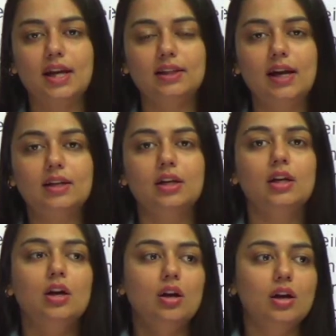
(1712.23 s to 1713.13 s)
that
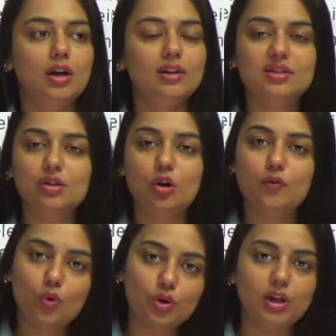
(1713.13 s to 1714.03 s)
instead of
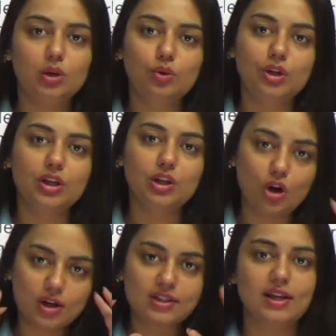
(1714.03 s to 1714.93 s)
only looking
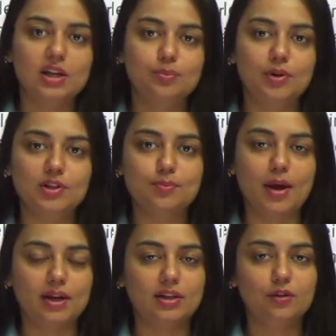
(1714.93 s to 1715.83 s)
your state
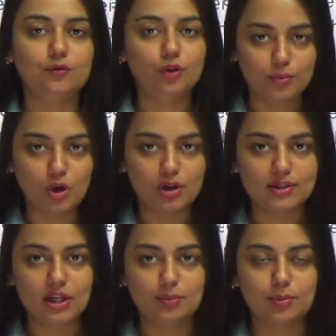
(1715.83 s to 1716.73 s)
perspective, from your
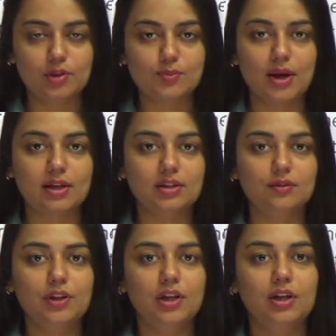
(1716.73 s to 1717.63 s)
state
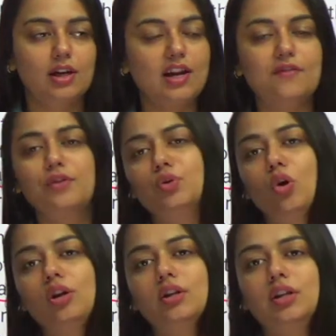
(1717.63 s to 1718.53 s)
perspective, refer to
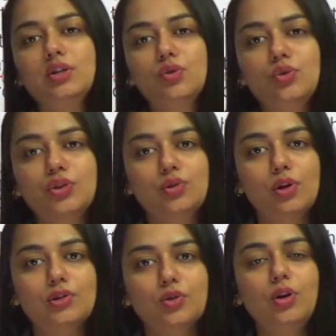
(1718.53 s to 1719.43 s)
alternate sources
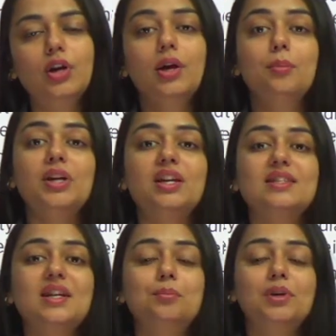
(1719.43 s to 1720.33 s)
also? Because
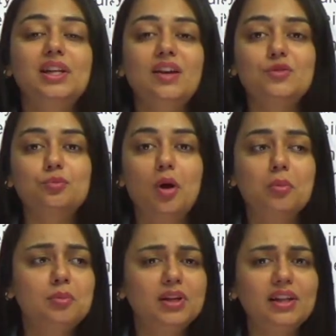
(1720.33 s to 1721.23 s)
he believes
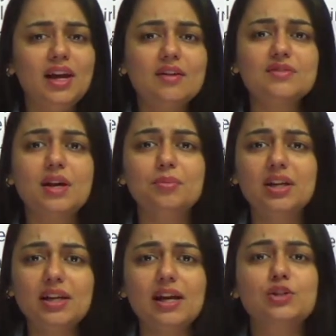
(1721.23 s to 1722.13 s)
probably they have
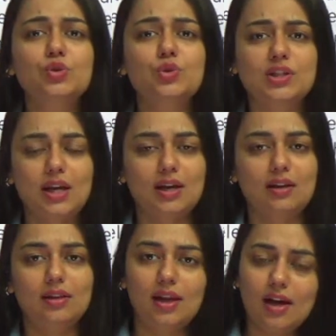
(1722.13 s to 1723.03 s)
something else to say.
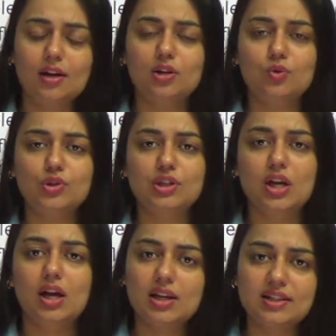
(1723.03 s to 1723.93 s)
Their news
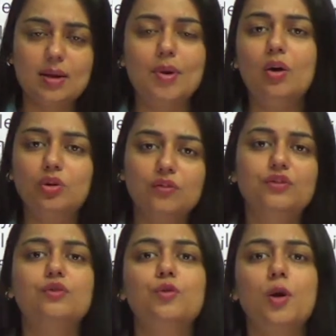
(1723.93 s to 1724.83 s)
is somehow
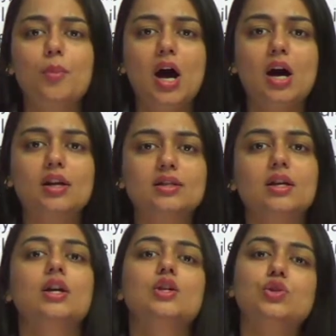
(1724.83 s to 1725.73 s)
different from ours.
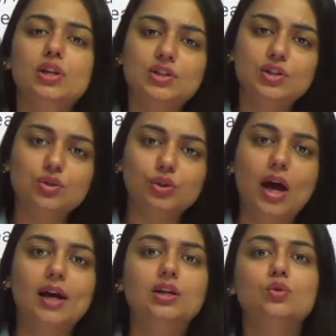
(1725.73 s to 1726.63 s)
So listen to
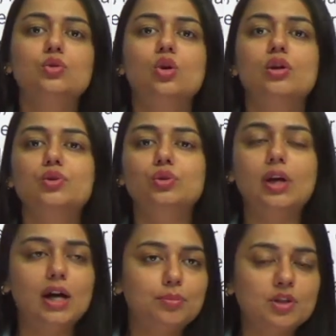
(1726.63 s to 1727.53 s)
that news also,
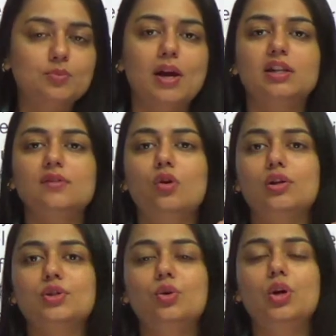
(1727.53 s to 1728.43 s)
that perspective
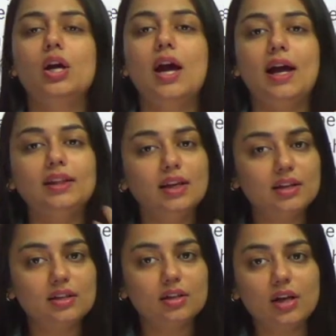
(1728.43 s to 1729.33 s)
also, and
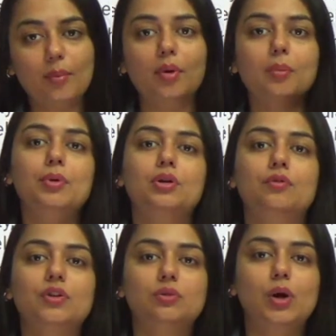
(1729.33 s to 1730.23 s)
then come up
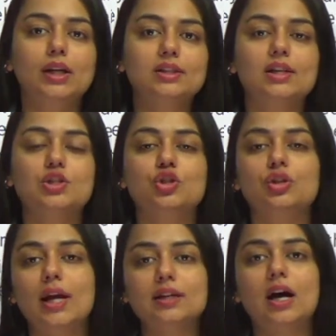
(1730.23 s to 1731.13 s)
with one such
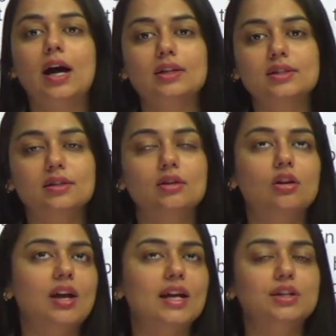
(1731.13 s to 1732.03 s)
right answer or
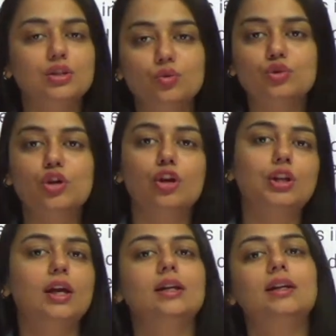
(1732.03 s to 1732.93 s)
right news or
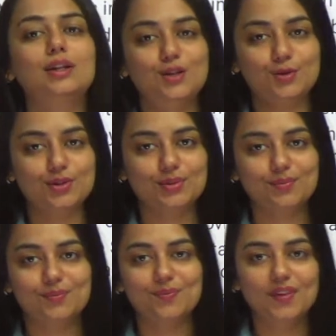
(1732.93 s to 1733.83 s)
authentic news.
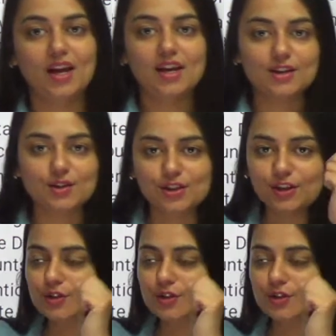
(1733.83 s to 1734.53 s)
So did you